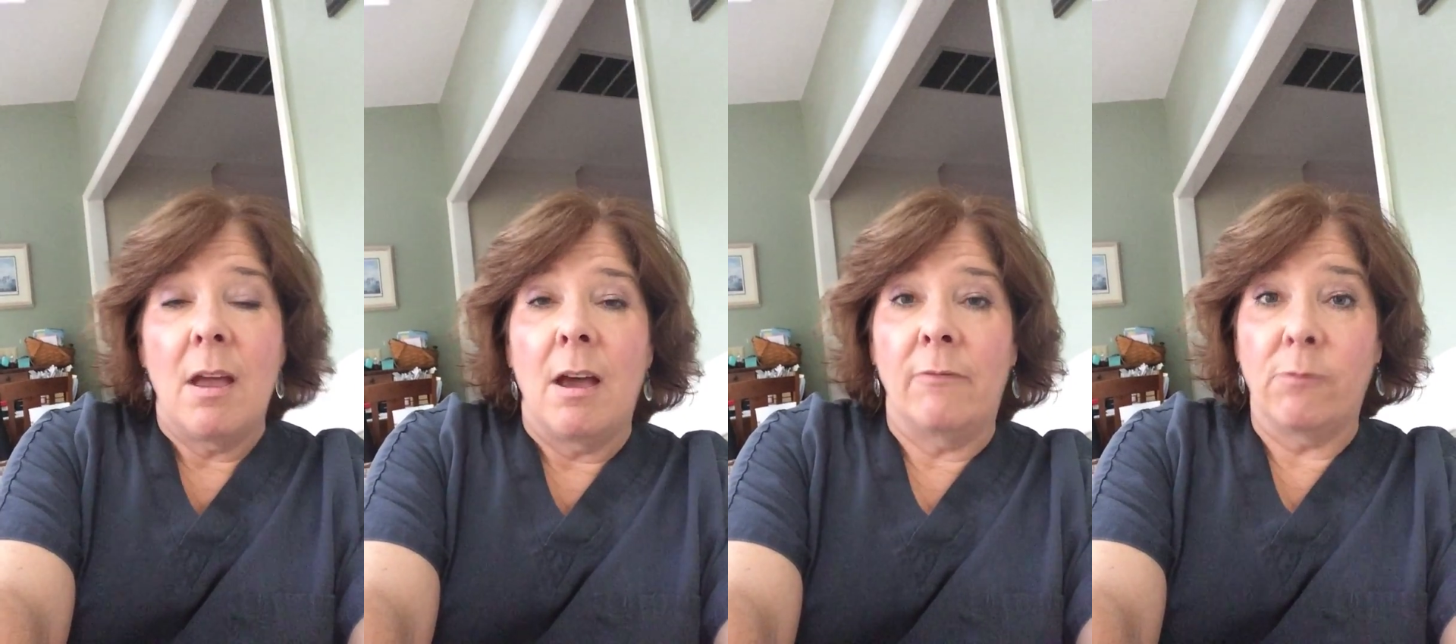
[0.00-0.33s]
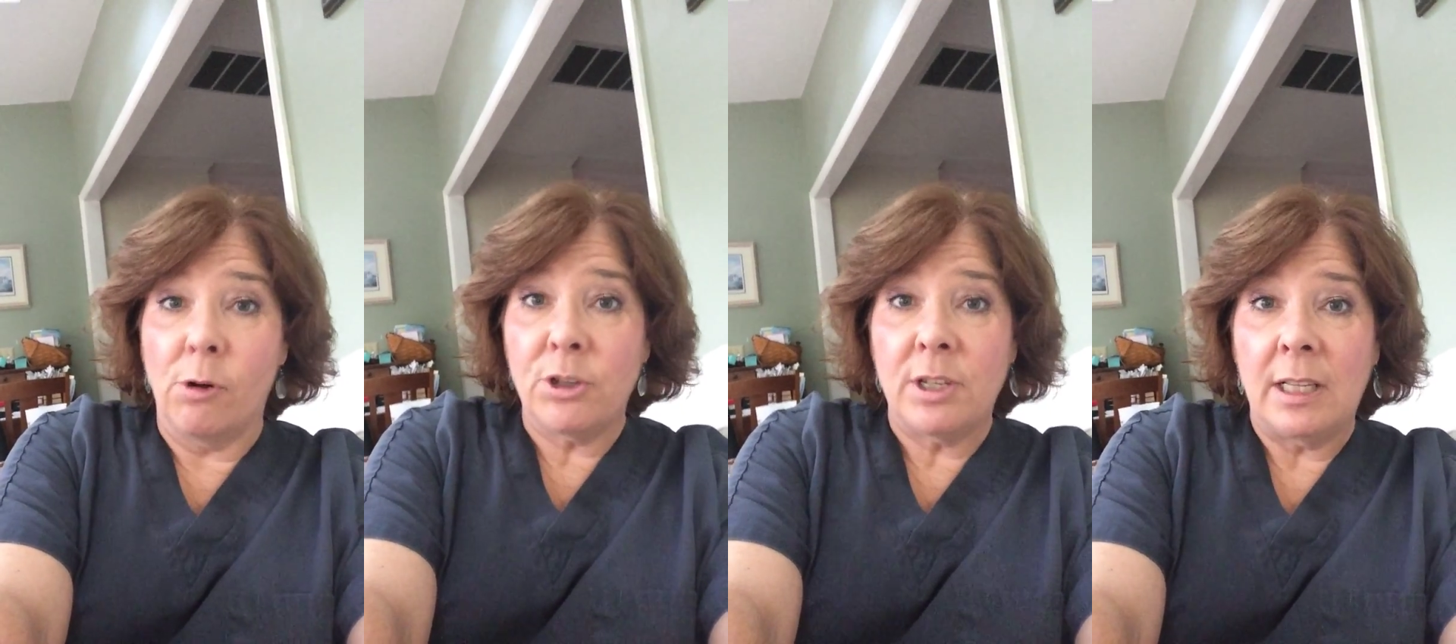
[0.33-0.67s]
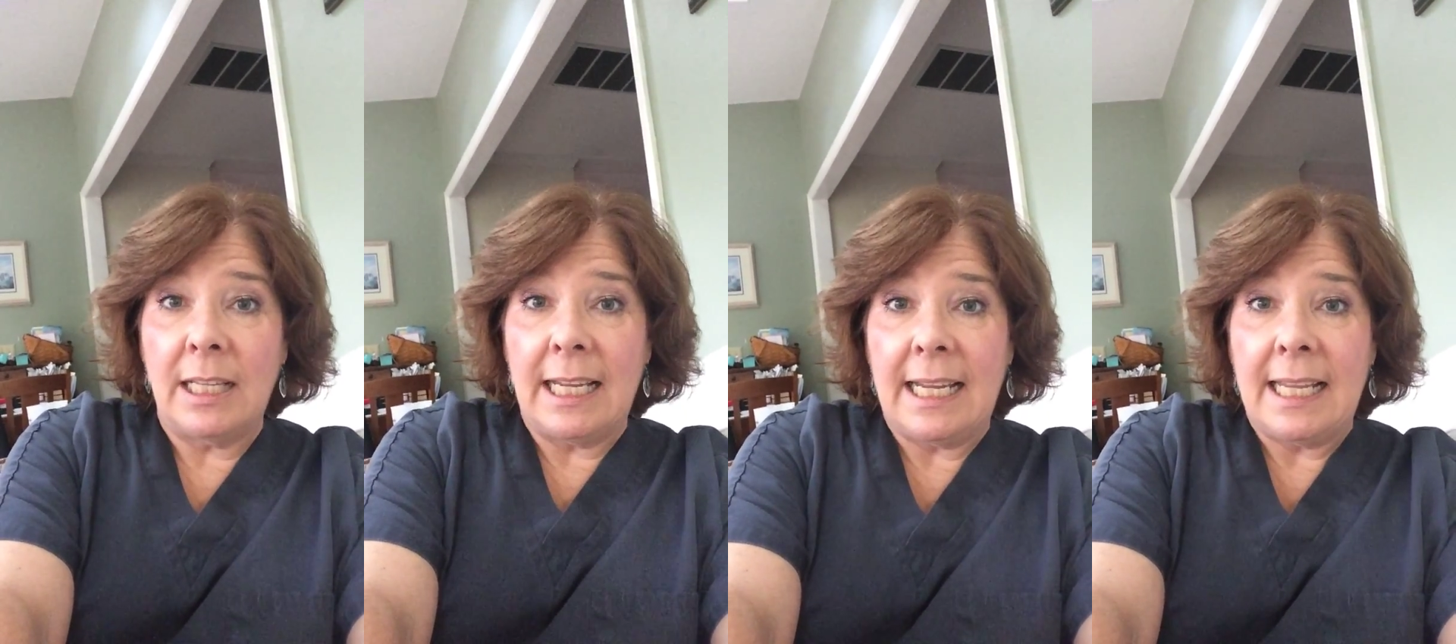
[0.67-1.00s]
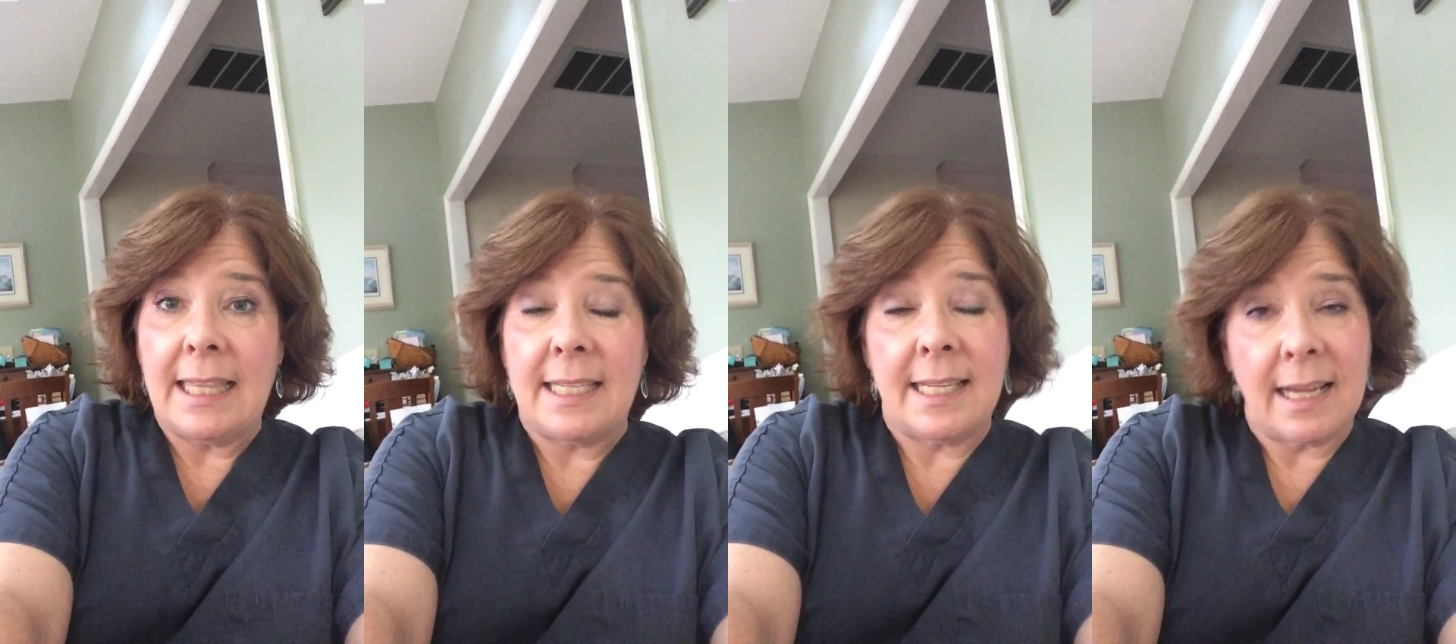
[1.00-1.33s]

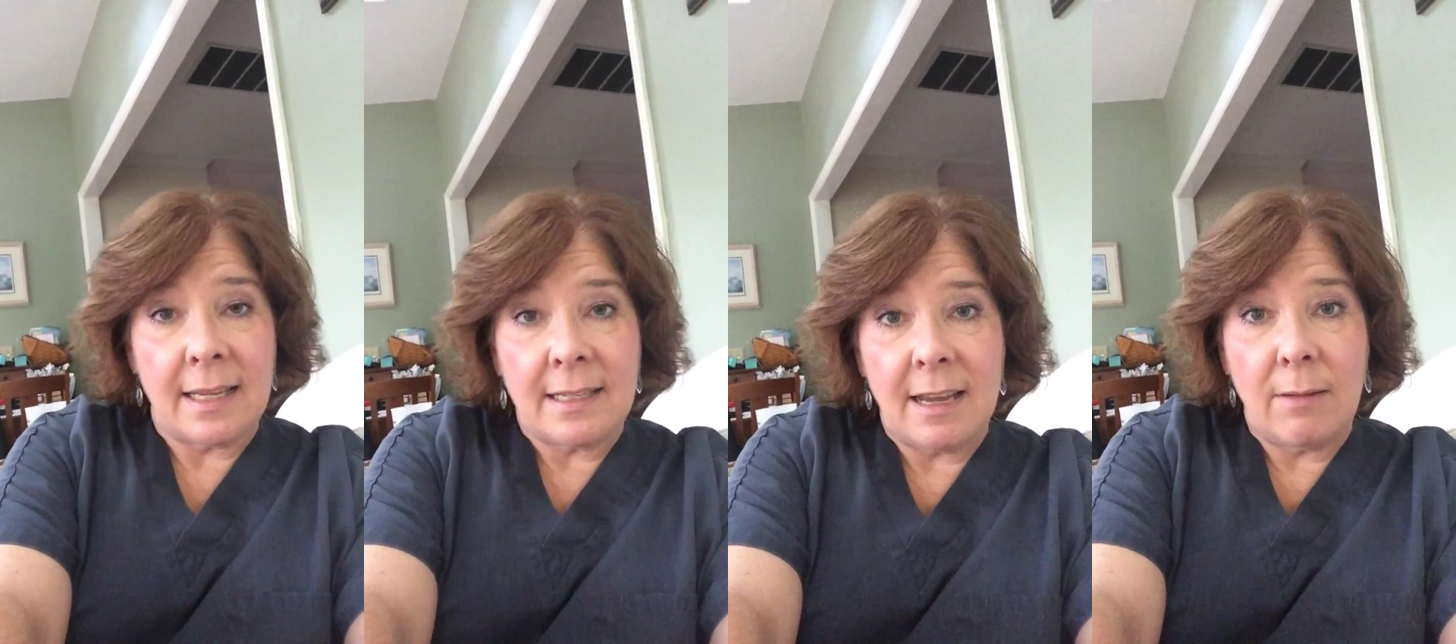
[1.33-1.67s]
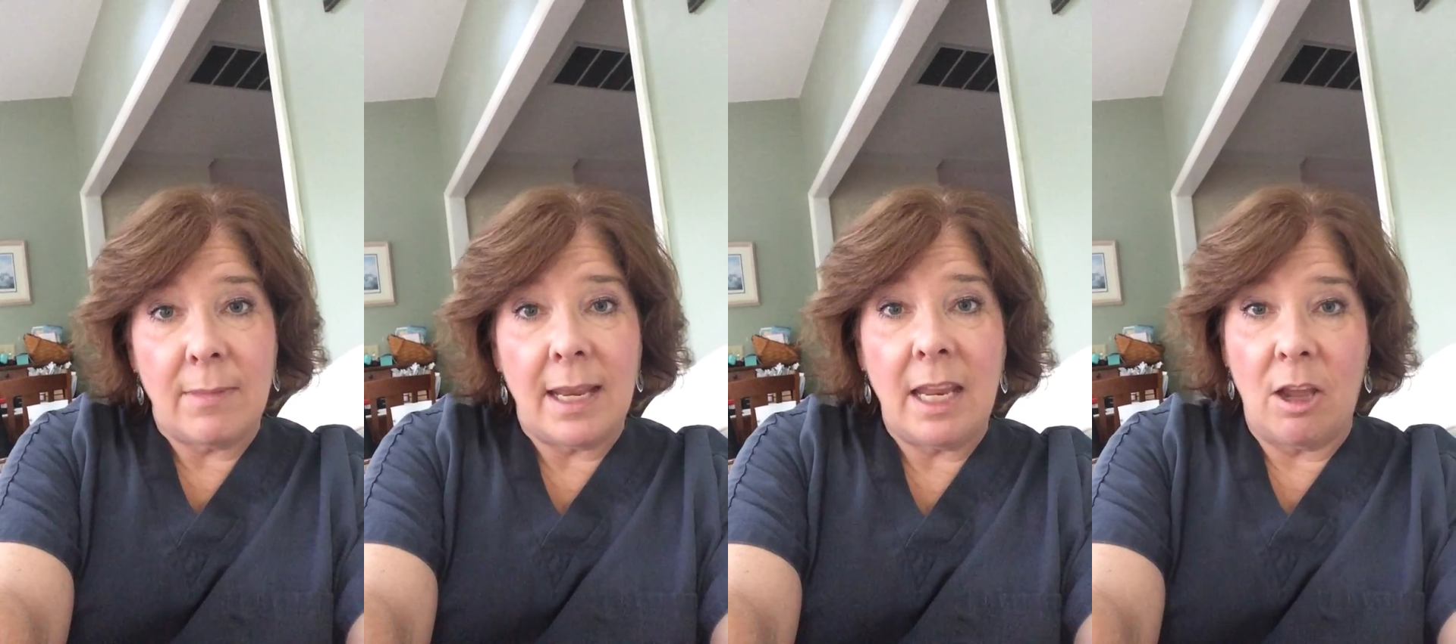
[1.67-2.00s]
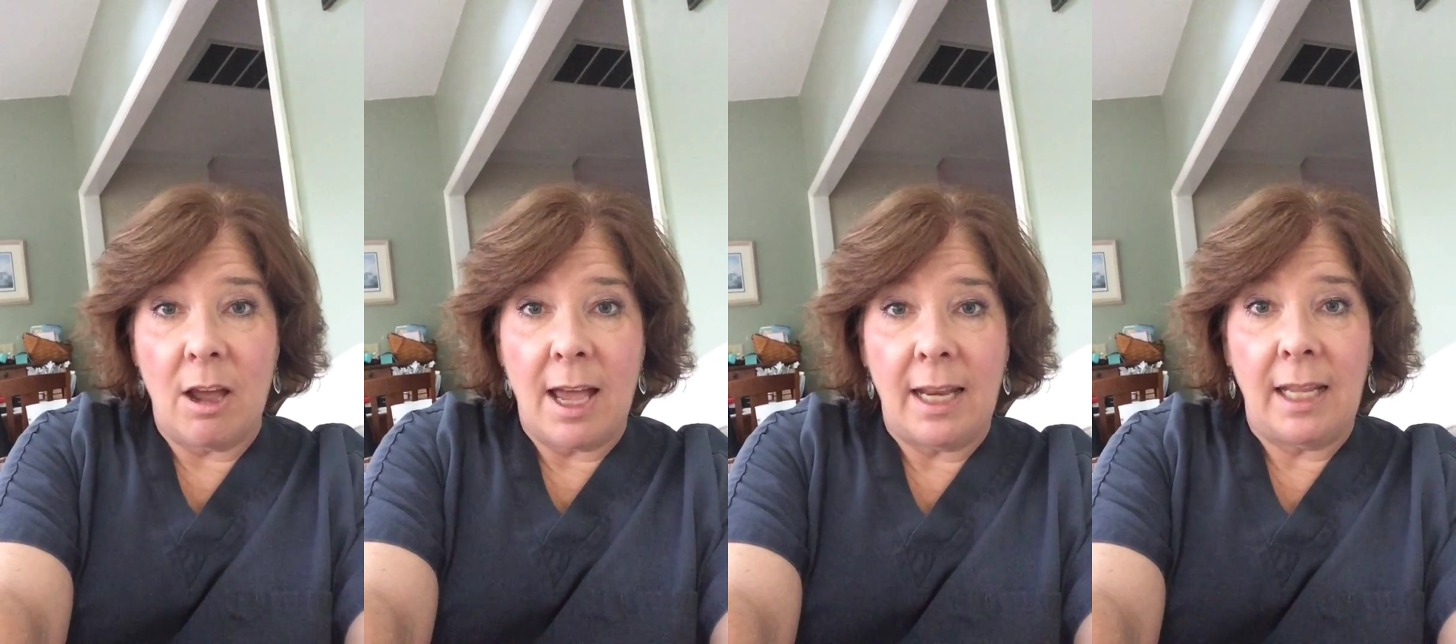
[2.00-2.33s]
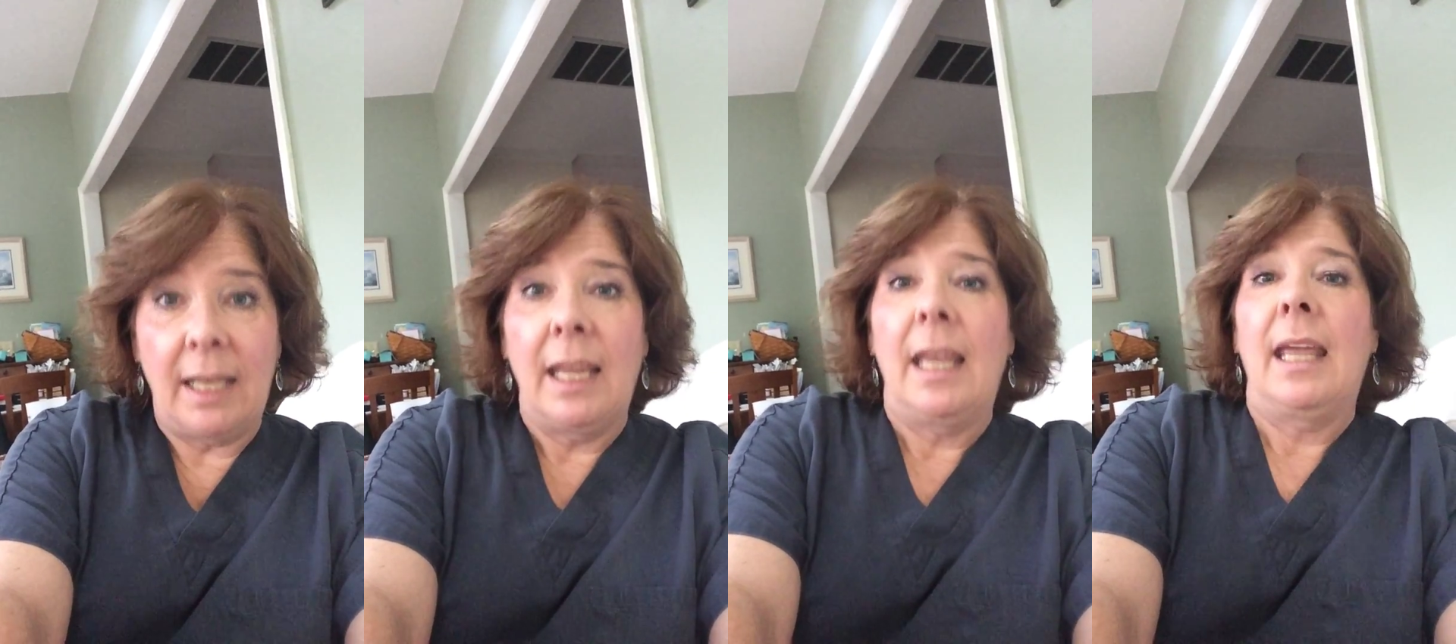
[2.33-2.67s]
Unfortunately, the second time that he got
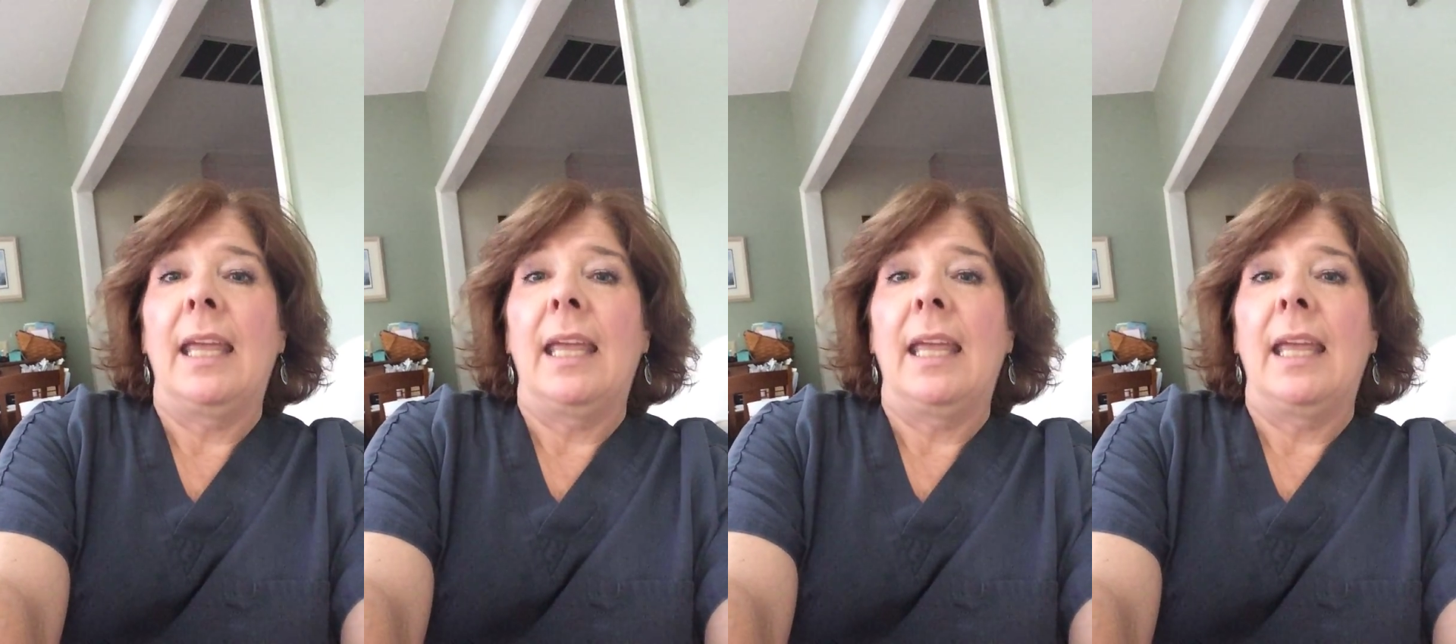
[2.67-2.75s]
it,